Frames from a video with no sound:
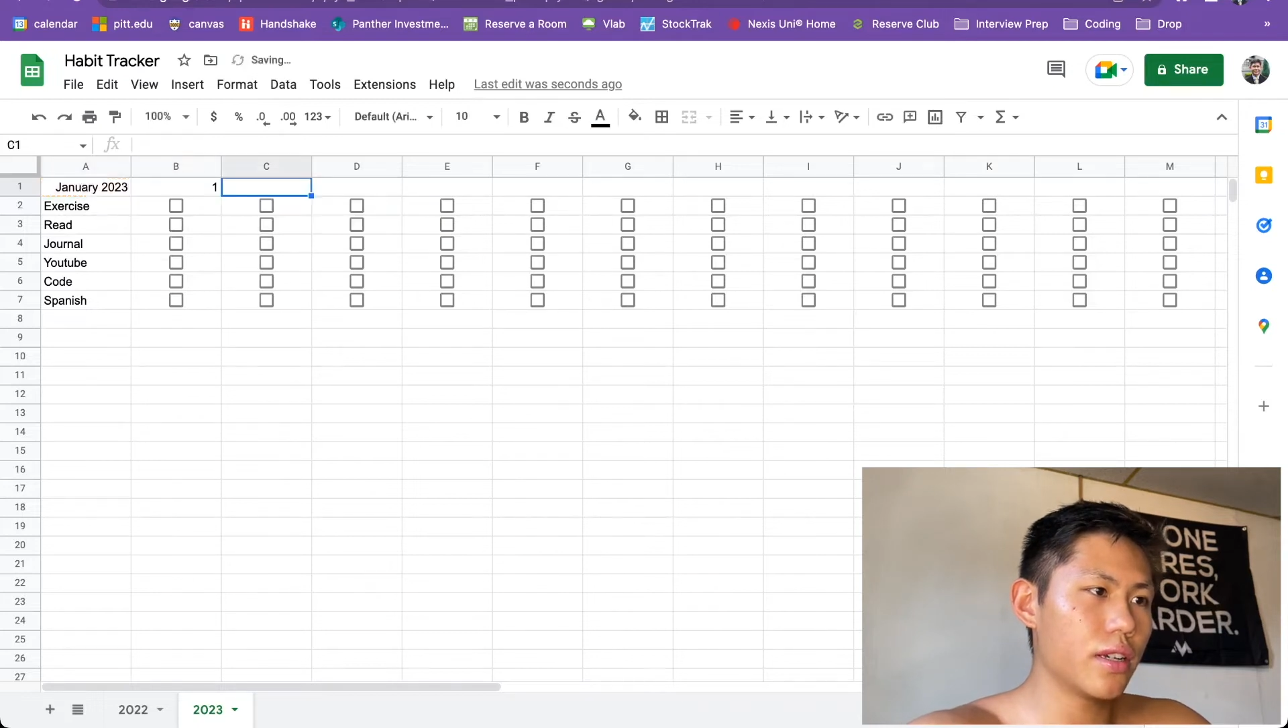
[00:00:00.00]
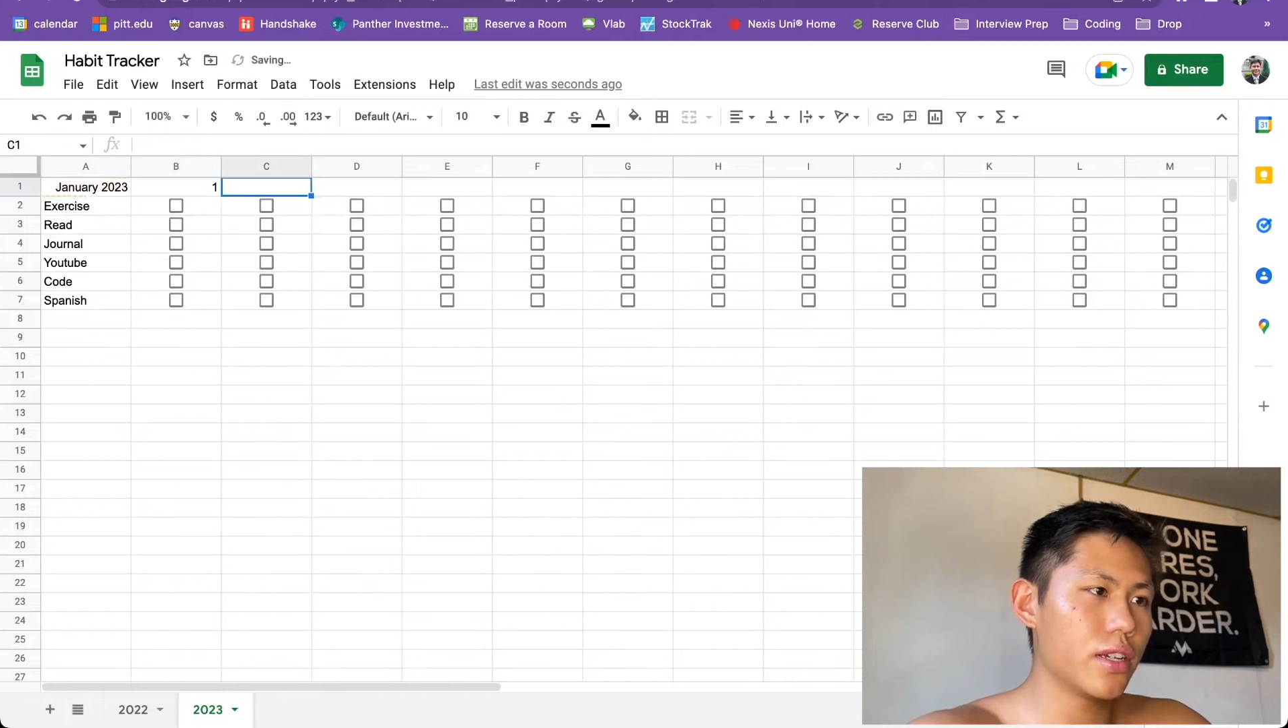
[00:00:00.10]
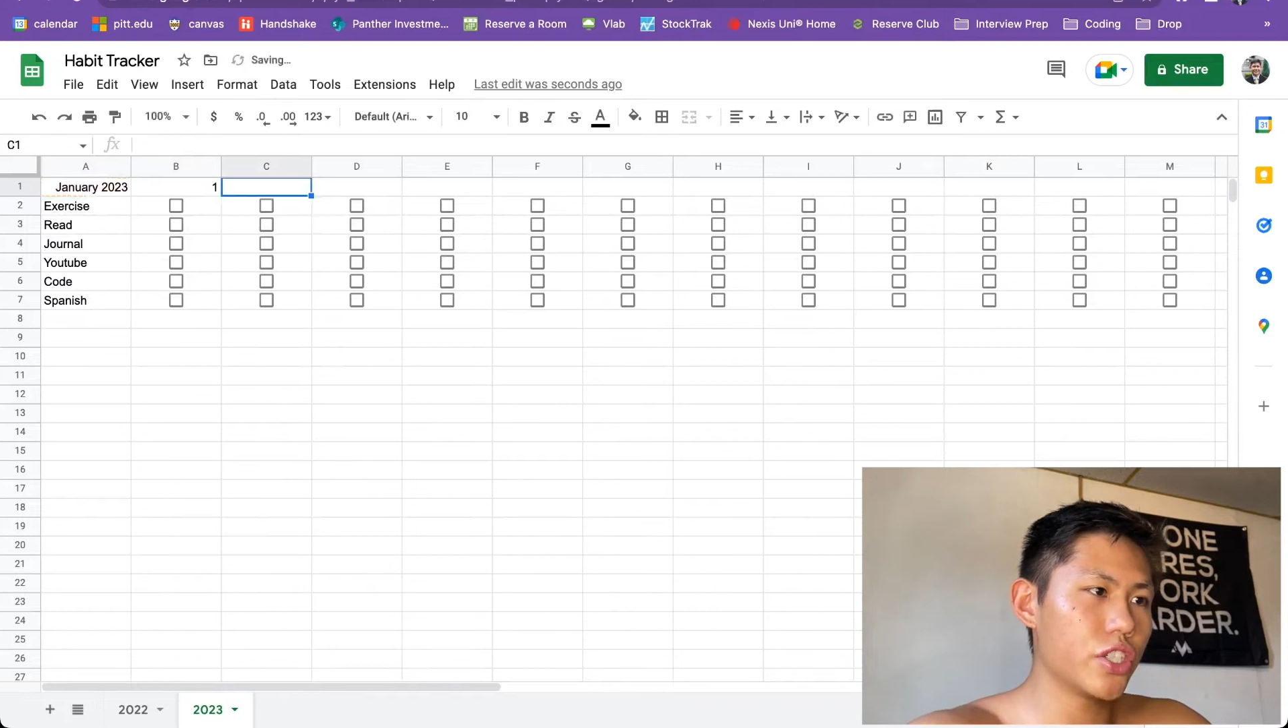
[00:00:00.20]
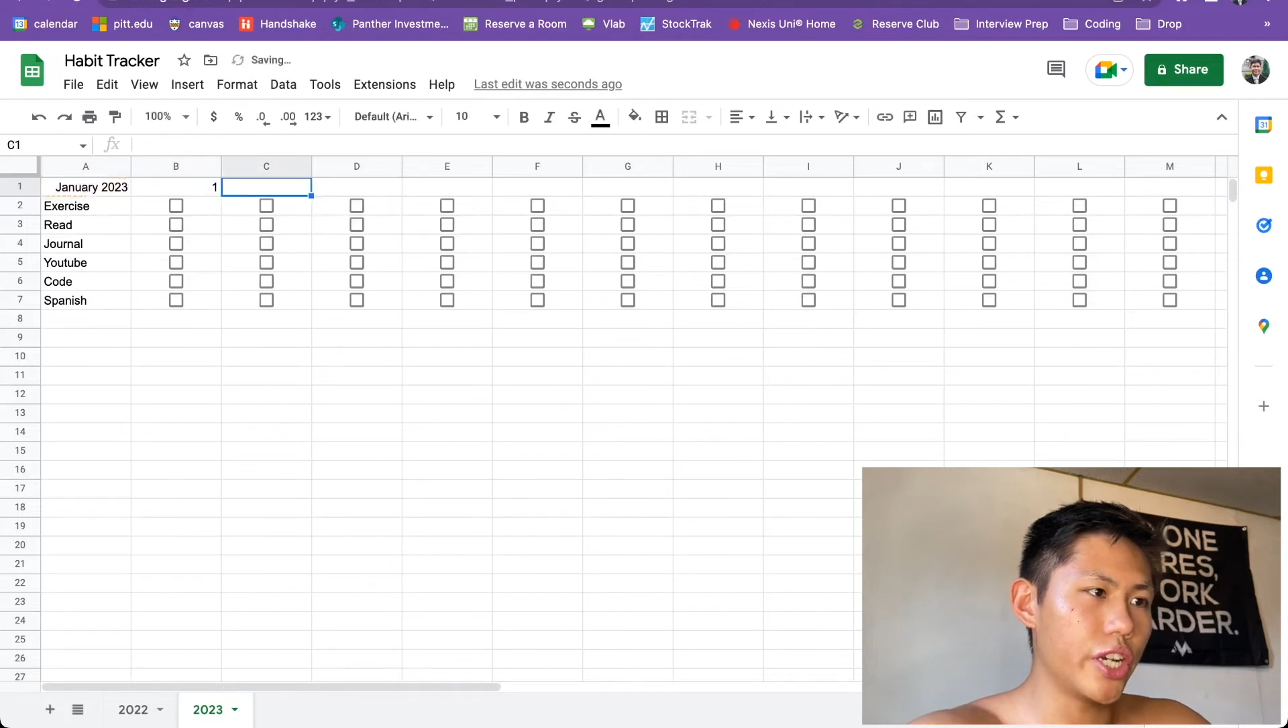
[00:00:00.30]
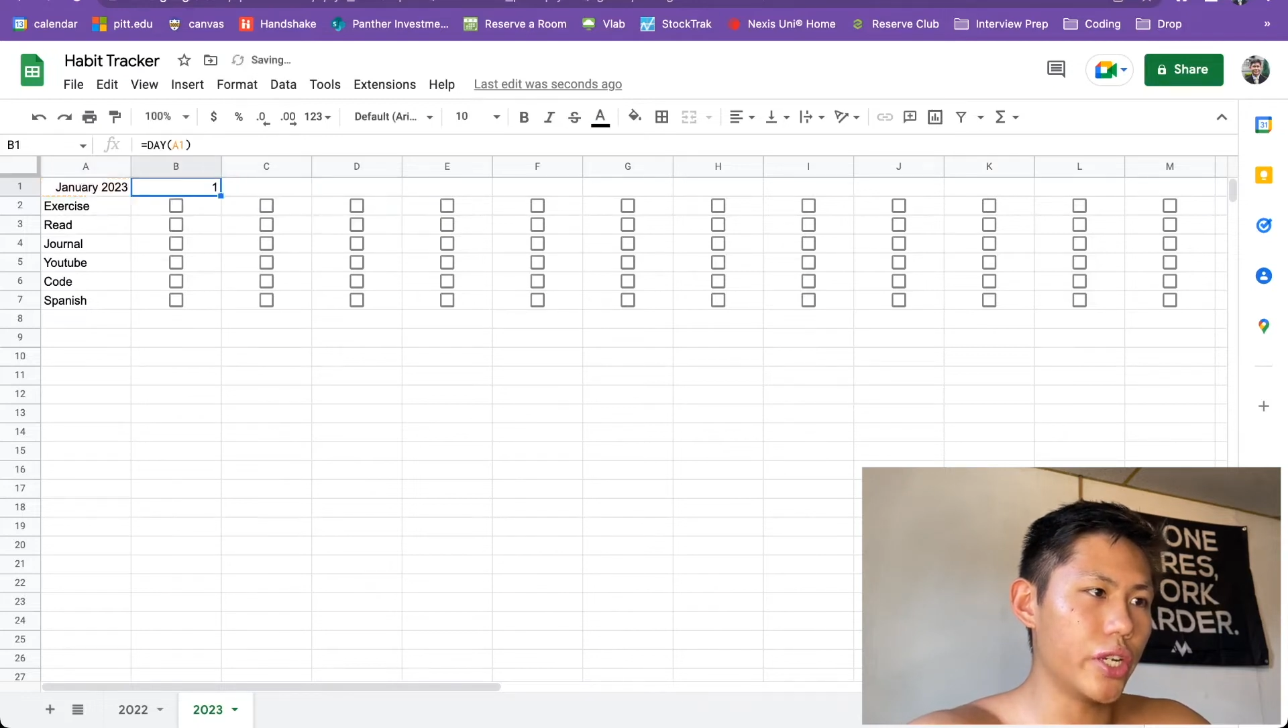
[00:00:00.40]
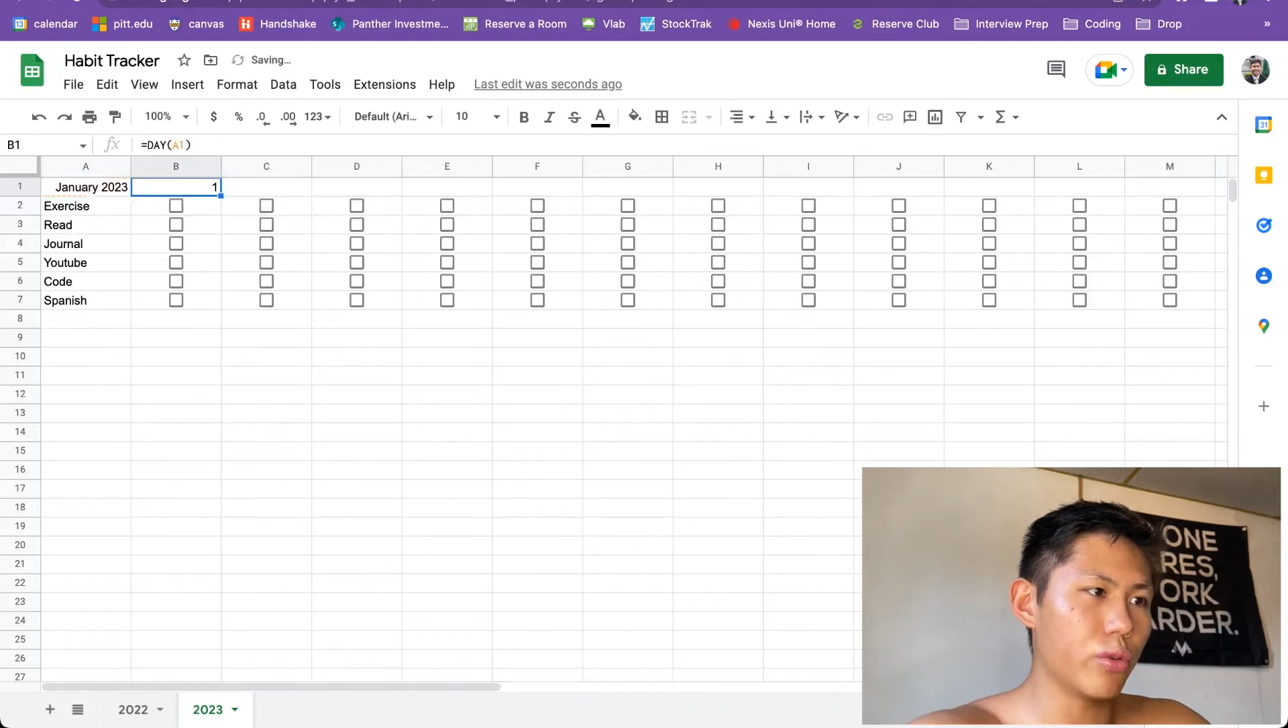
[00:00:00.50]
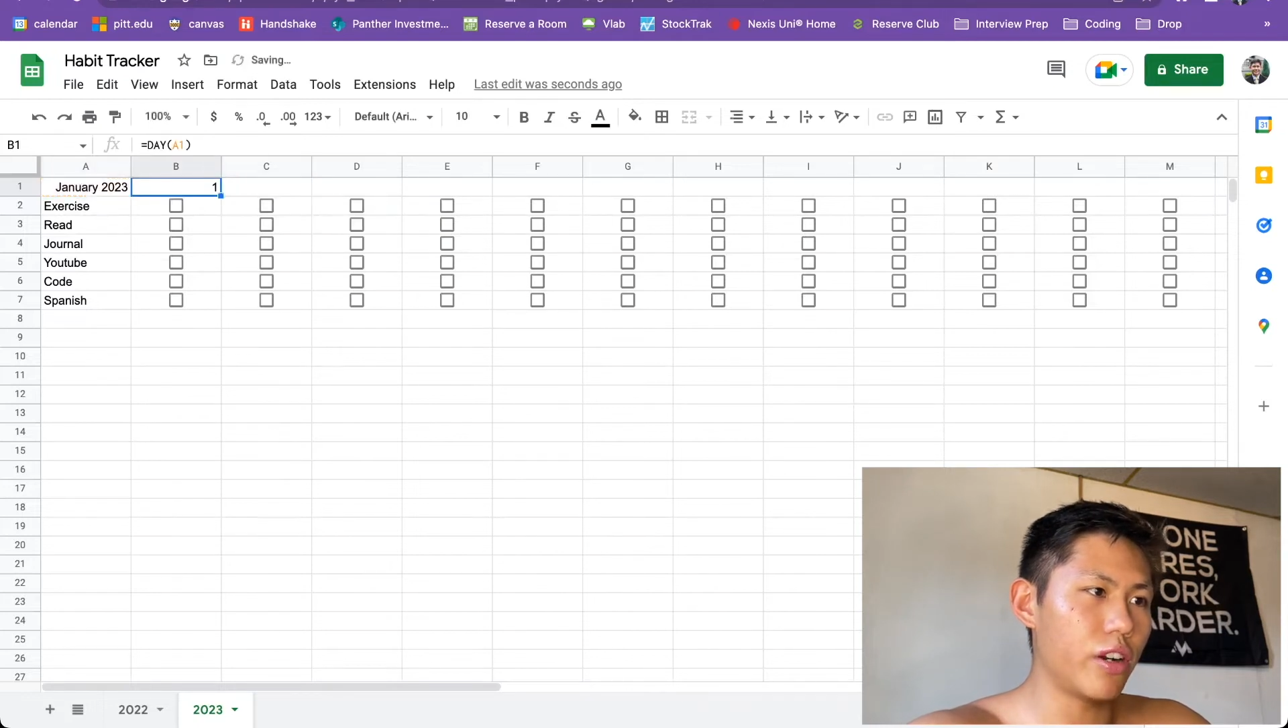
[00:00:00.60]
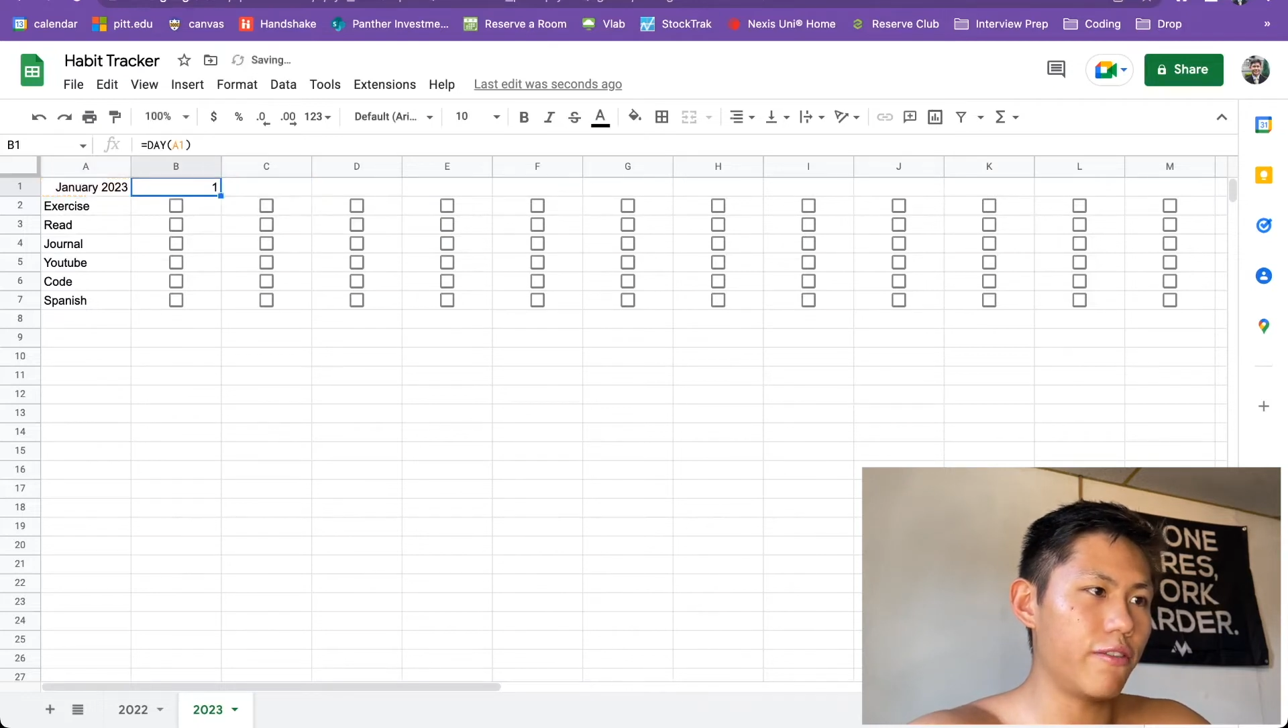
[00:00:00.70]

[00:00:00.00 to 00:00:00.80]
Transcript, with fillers: January